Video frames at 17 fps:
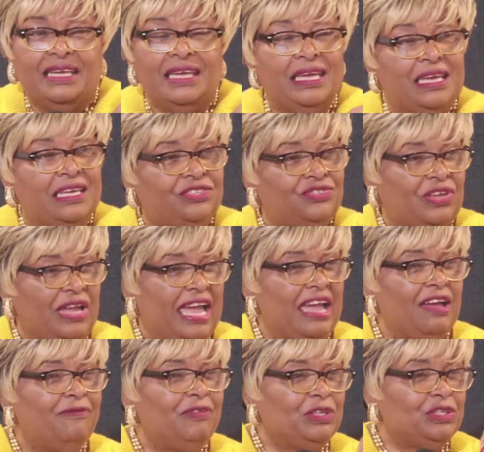It's time
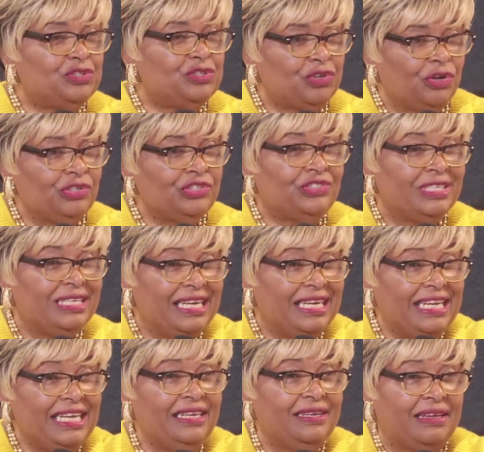for the church to
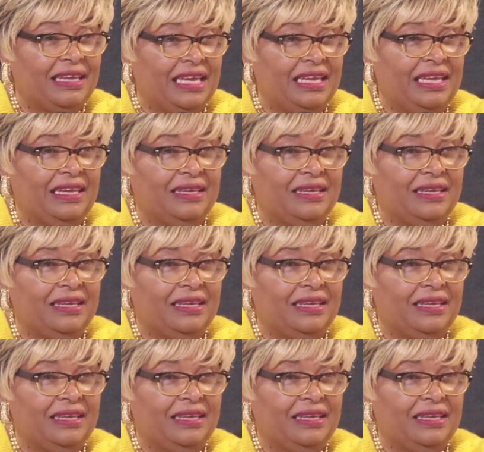lead again.